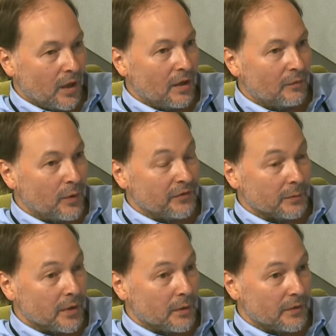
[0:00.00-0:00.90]
of
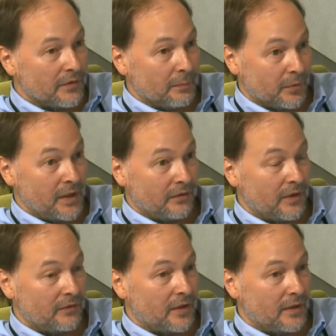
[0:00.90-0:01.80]
whistleblowers that
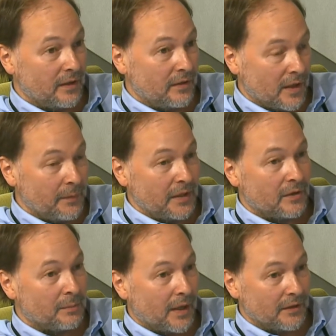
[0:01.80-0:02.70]
pre-existed the, the coming
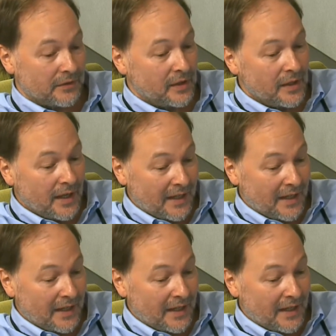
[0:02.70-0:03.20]
into the policy,